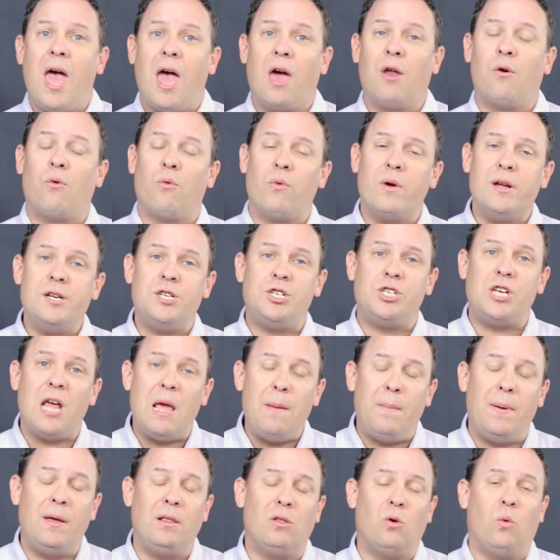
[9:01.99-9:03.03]
and
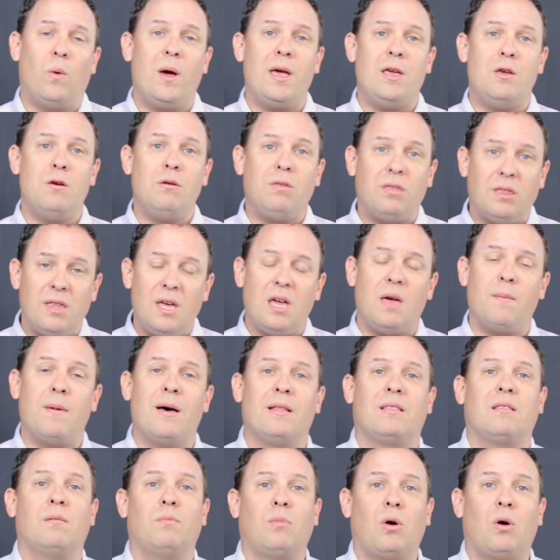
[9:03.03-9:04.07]
reshaping the way you think about the